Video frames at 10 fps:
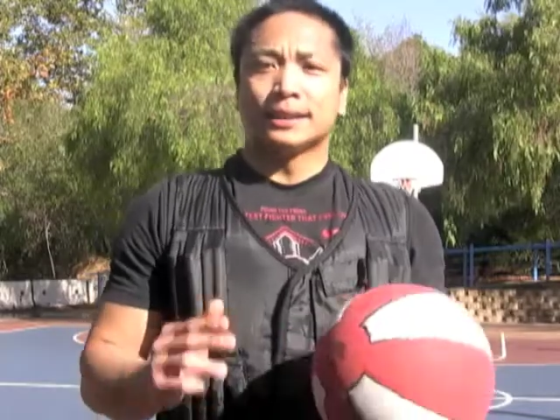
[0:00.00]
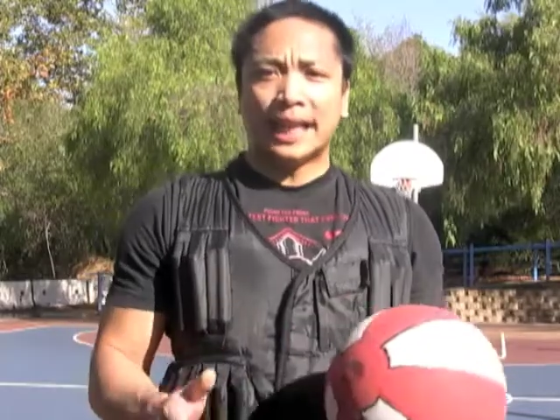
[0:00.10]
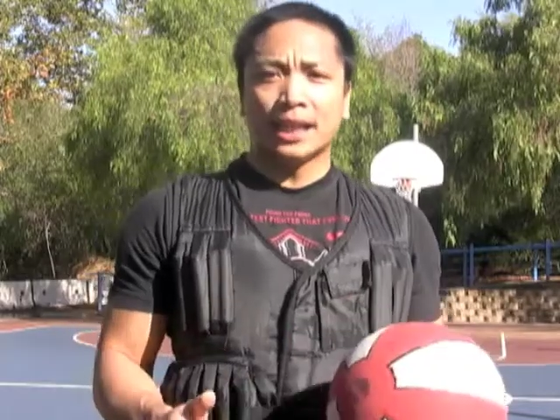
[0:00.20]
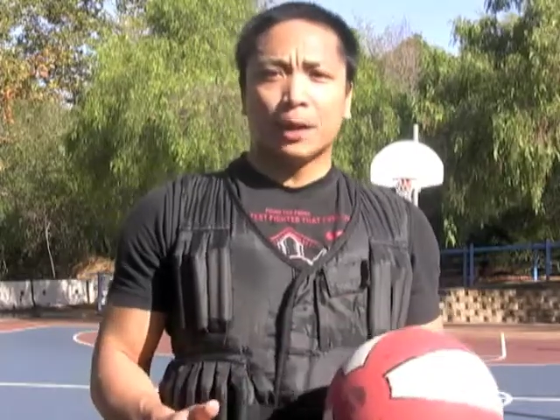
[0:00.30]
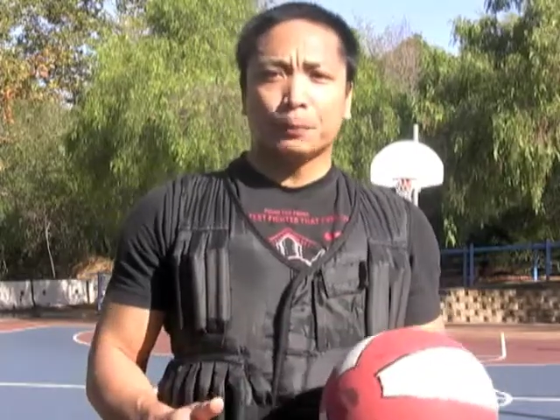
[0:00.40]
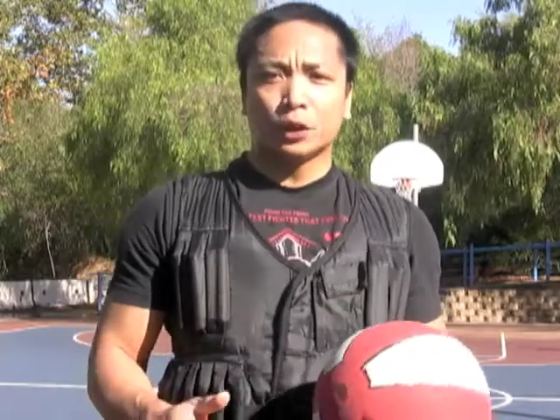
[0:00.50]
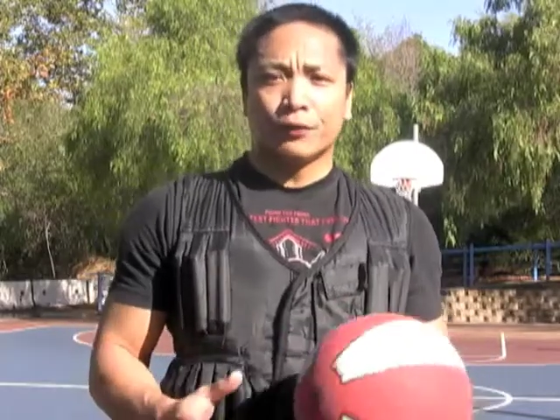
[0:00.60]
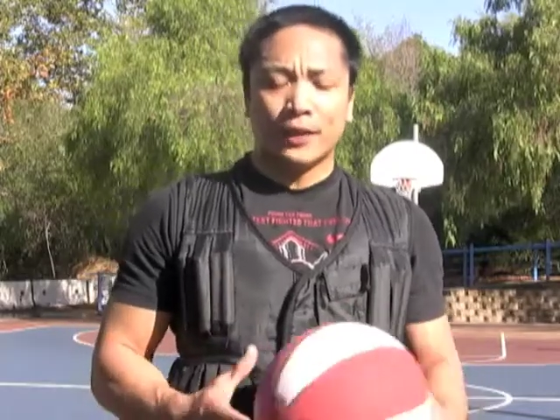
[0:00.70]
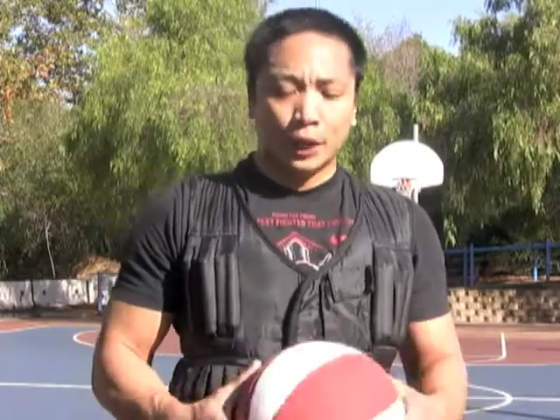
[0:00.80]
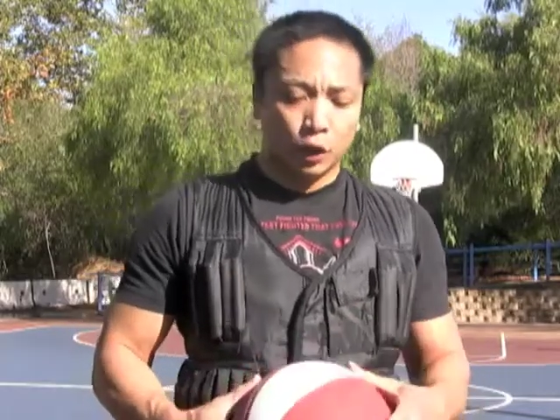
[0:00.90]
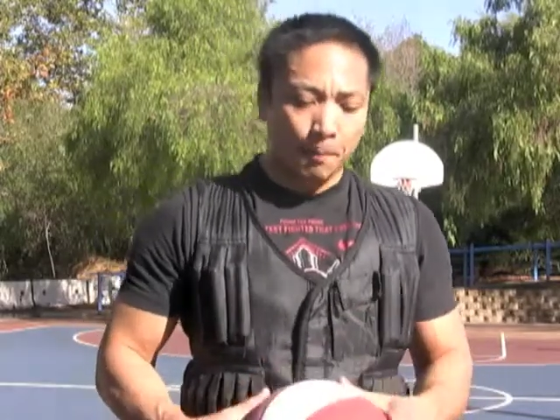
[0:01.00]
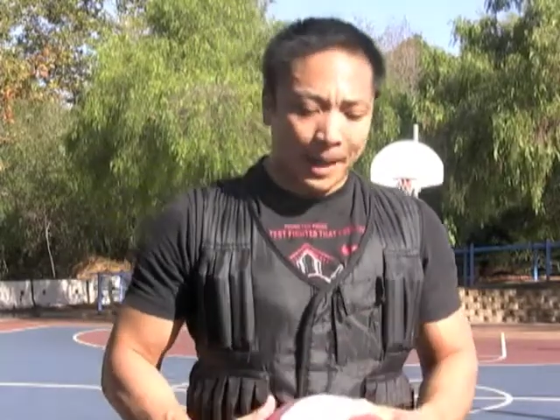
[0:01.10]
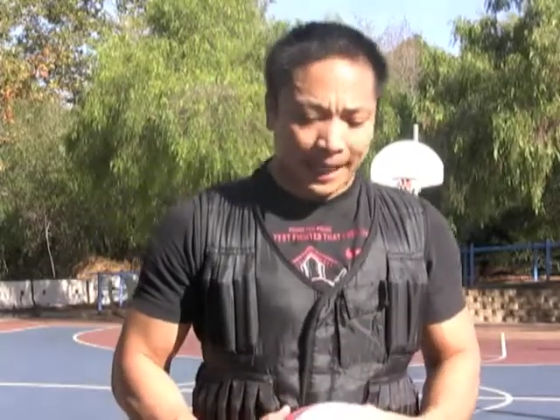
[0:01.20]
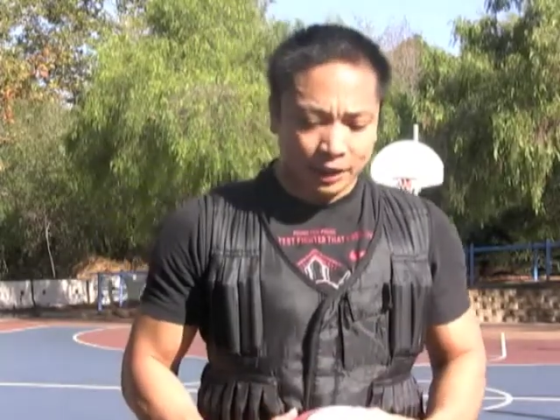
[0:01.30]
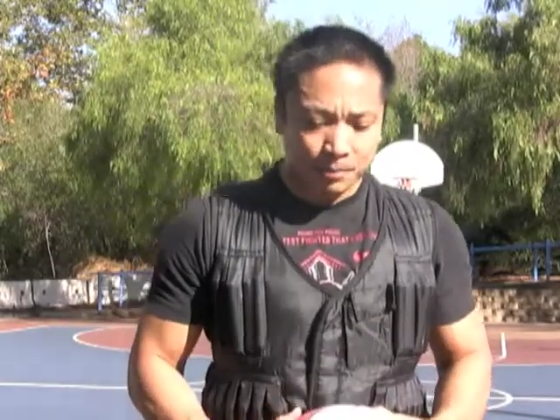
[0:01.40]
Setting up your defender in
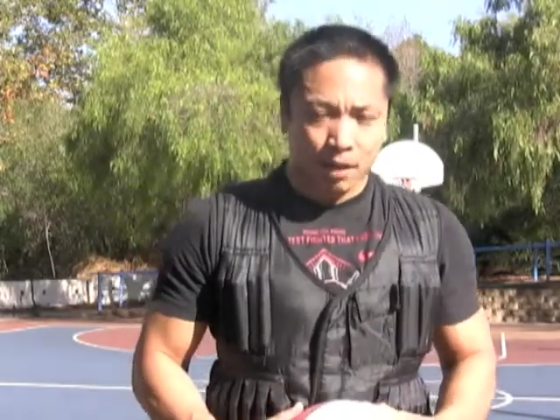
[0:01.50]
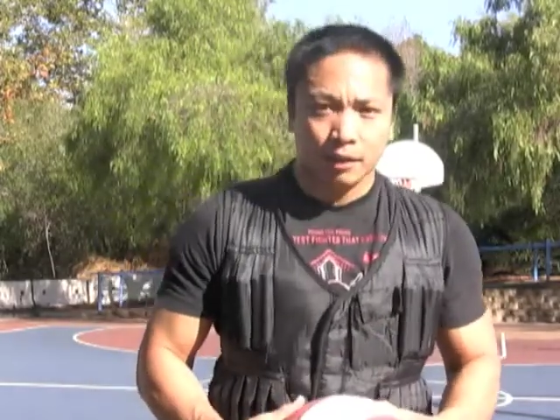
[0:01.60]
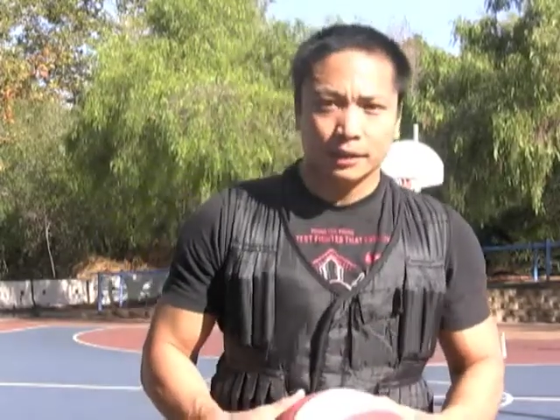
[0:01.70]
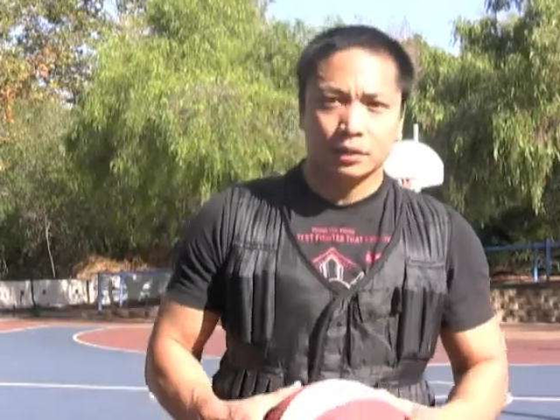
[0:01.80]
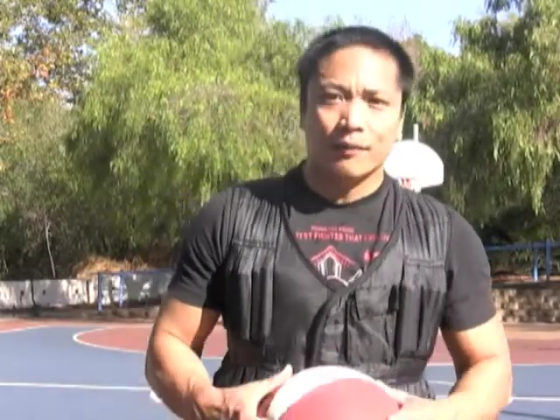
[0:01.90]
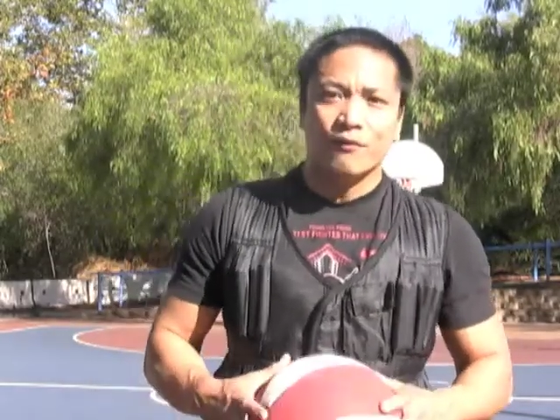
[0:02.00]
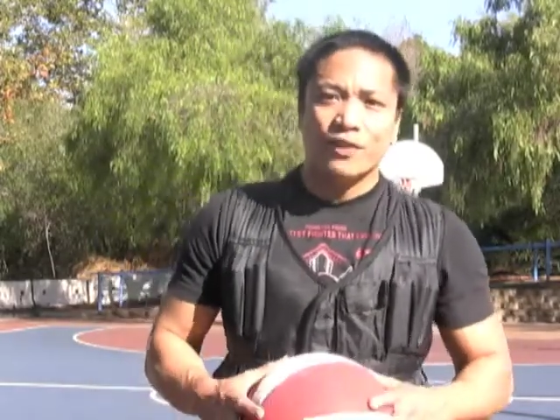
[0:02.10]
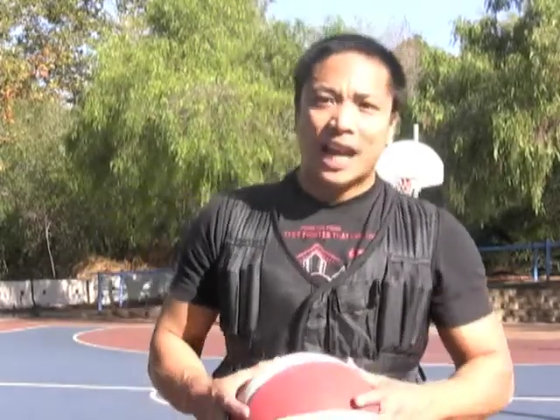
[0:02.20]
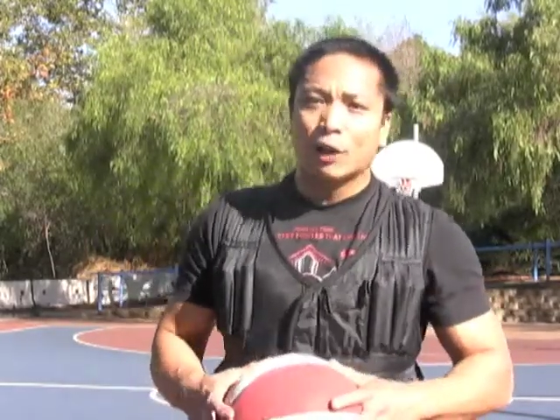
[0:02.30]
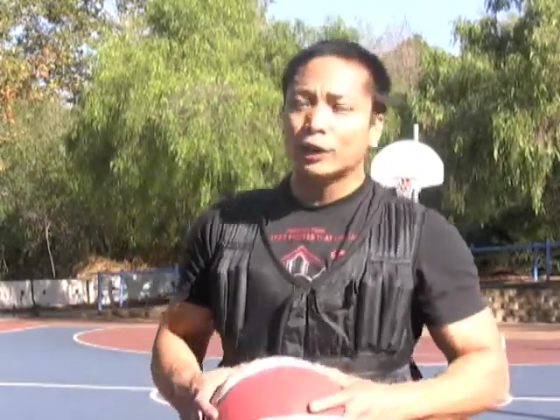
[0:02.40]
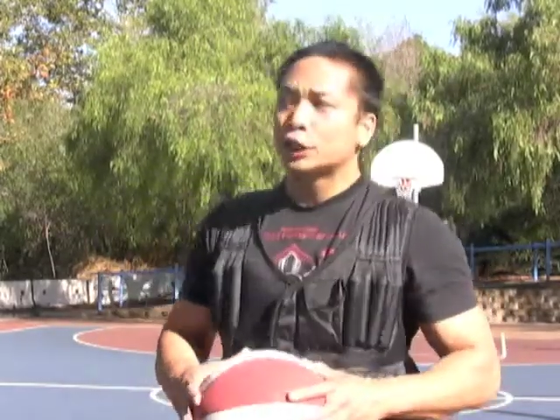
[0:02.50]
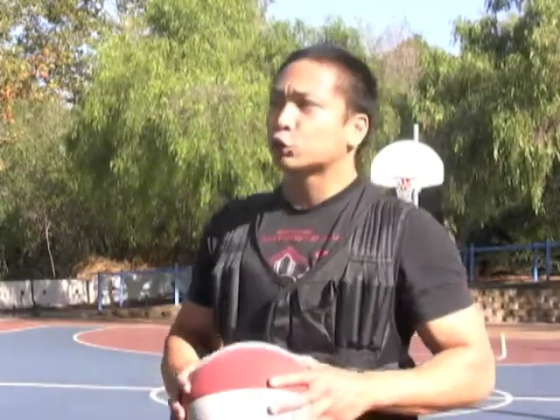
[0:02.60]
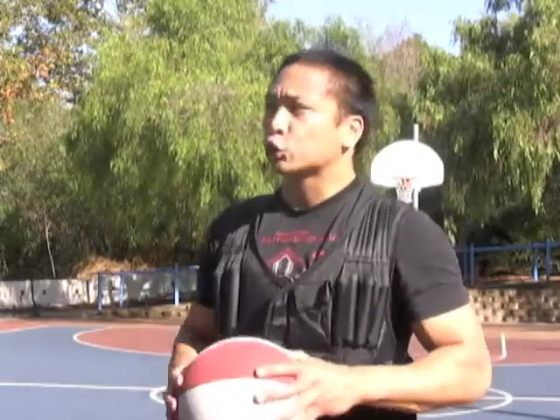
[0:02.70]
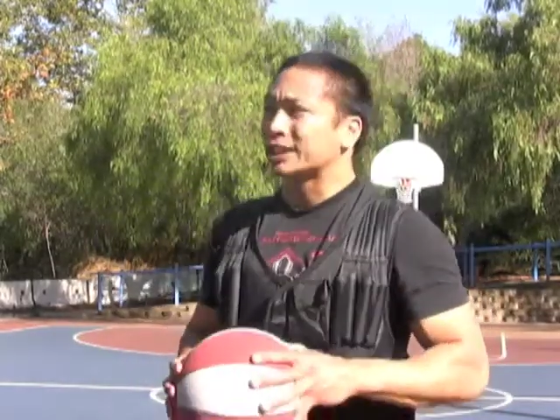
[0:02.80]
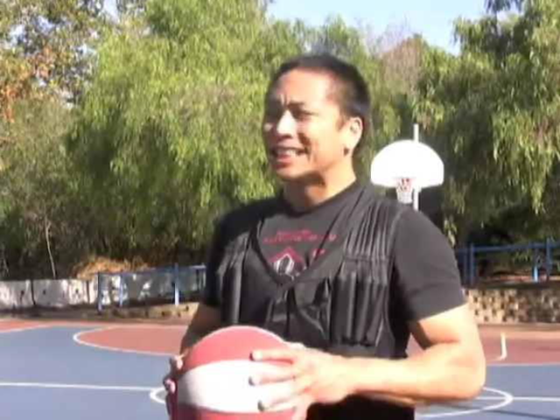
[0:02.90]
basketball is a very
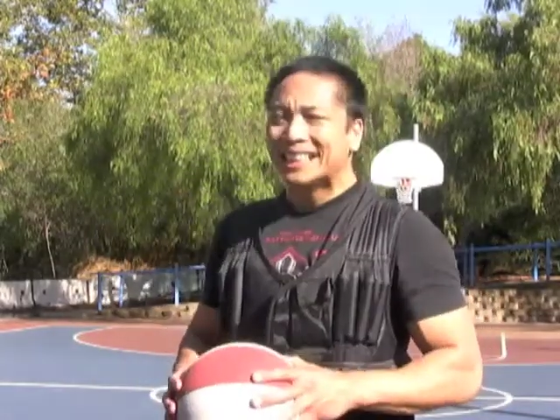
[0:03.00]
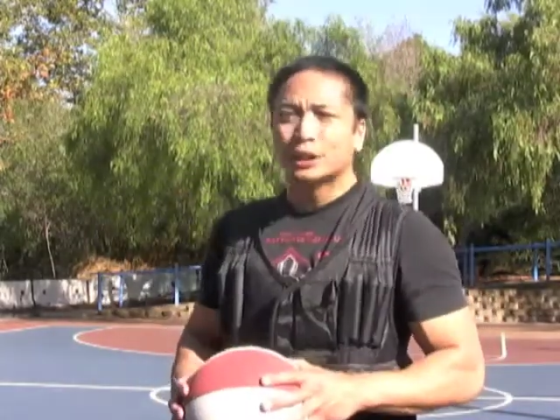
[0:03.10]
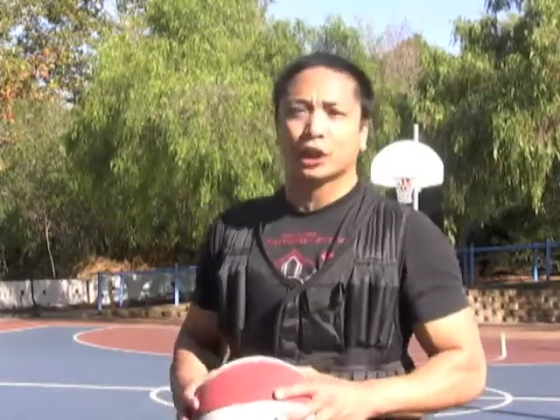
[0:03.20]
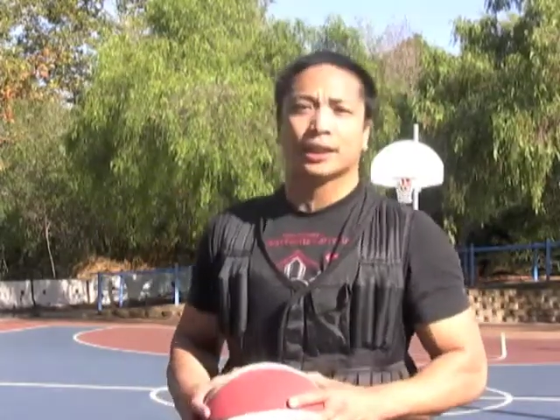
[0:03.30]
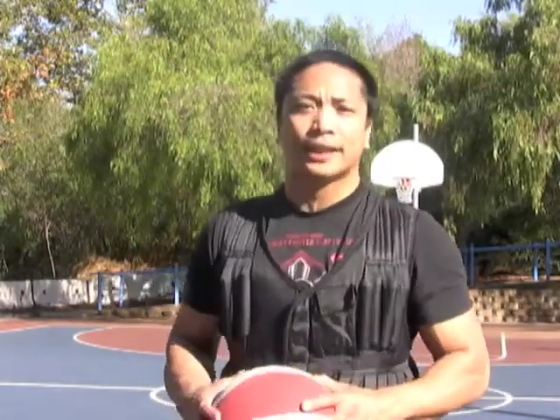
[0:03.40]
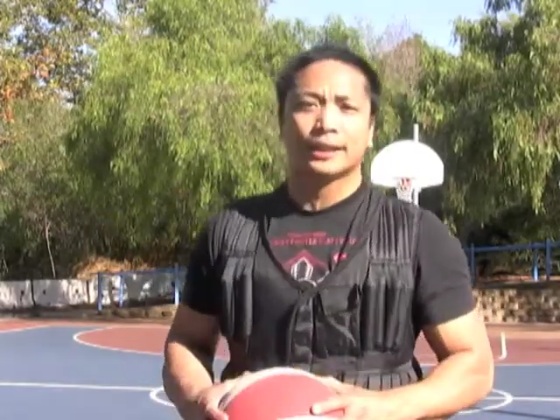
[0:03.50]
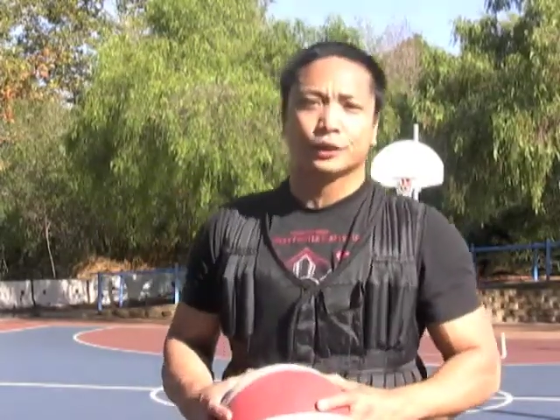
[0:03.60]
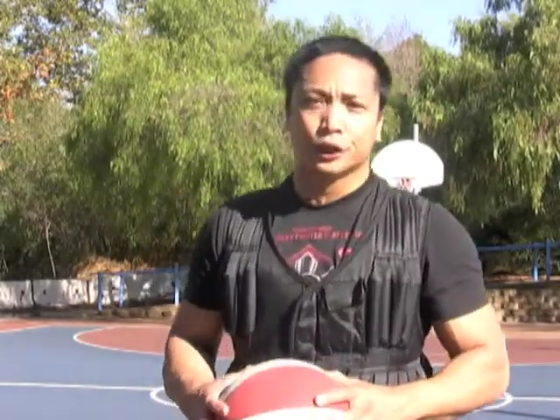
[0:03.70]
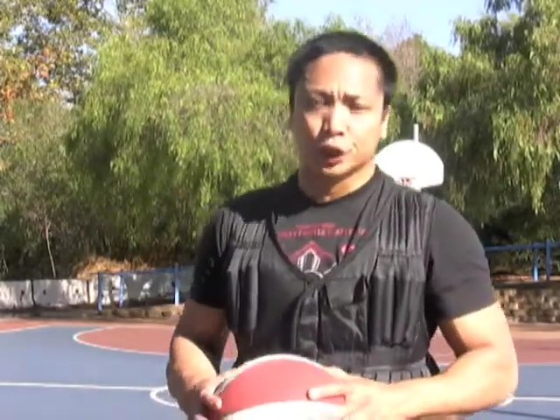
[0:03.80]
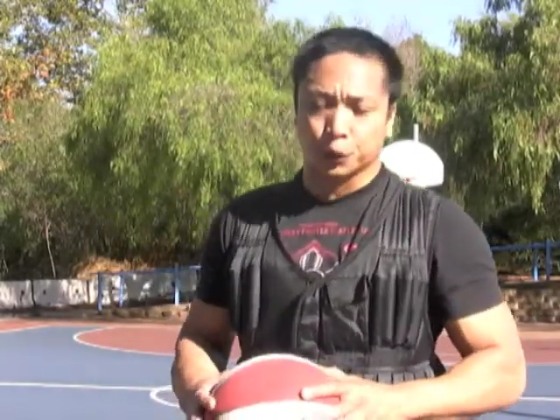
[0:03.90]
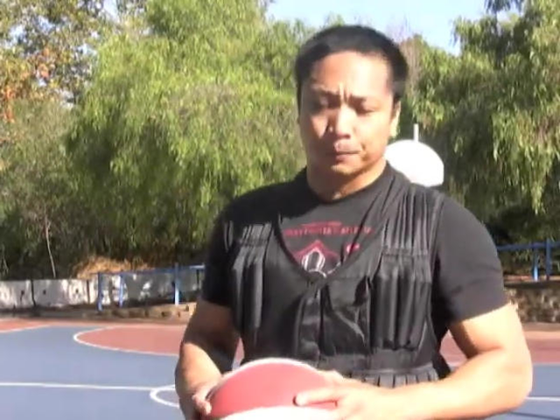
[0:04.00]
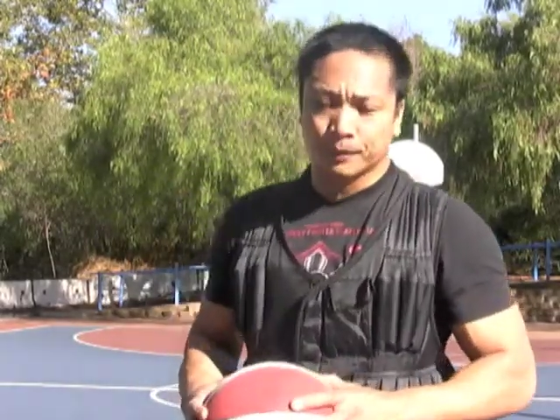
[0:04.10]
strategic thing to do.